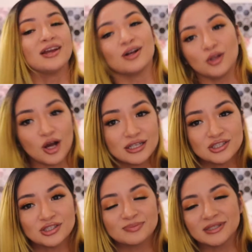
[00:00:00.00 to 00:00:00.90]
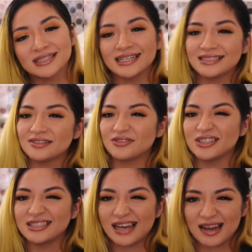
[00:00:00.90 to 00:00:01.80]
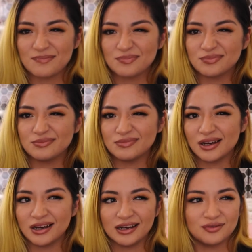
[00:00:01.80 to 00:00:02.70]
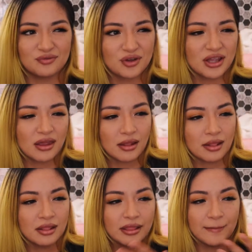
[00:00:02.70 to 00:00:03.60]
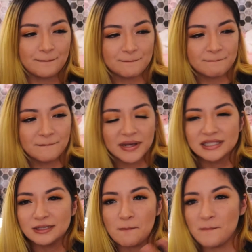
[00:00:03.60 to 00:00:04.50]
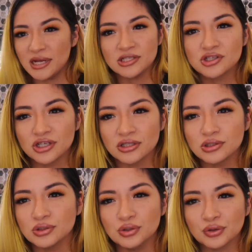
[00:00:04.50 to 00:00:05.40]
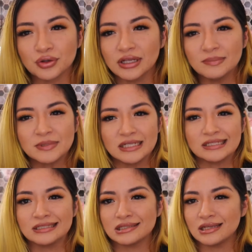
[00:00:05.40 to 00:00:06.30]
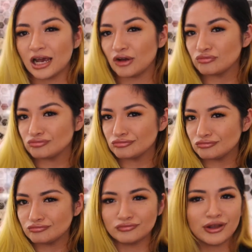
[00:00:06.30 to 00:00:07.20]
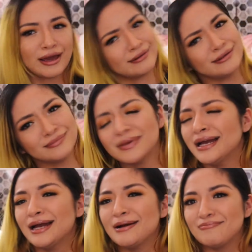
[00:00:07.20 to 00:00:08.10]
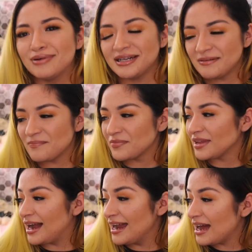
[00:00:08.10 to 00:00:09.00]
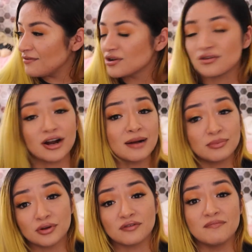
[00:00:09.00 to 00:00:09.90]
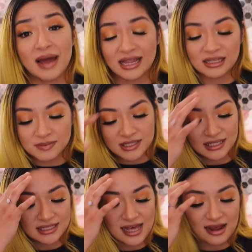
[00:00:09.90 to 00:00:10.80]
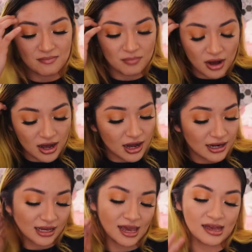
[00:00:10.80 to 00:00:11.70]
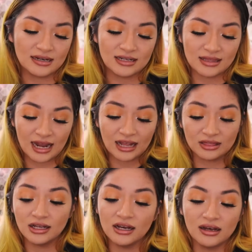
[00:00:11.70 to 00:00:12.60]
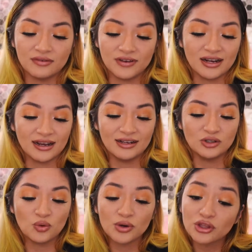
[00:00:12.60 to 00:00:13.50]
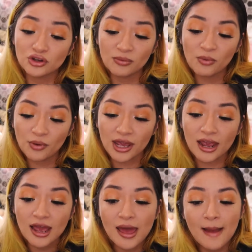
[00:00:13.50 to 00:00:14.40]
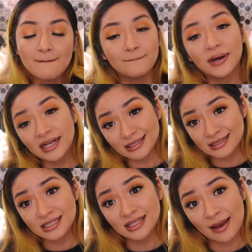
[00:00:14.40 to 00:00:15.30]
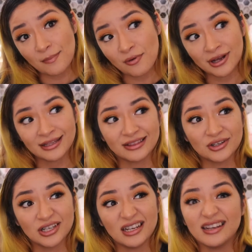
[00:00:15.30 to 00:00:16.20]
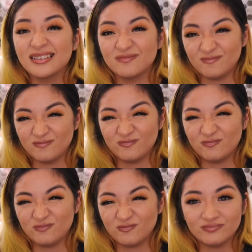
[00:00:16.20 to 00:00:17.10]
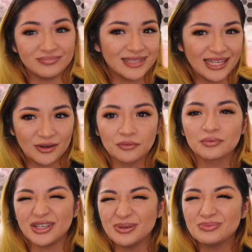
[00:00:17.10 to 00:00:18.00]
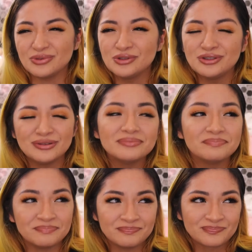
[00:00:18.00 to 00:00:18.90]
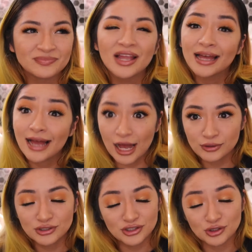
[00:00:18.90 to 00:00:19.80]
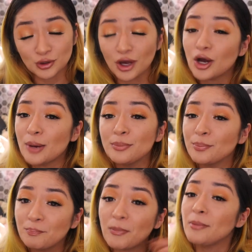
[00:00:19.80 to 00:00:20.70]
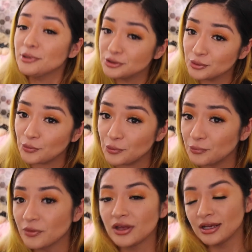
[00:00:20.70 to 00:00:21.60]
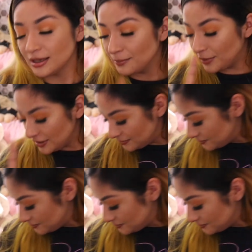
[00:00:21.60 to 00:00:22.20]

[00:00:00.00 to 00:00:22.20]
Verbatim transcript: Gloss just brings like a different type of lip dimension to your lips and it's just like, I don't know. But I have a crap load of matte lipsticks that I bought and that I love and I don't want to throw them away. But it's to that point that they're getting, you know, when you I'll just show you. I'm I'm gonna show you. But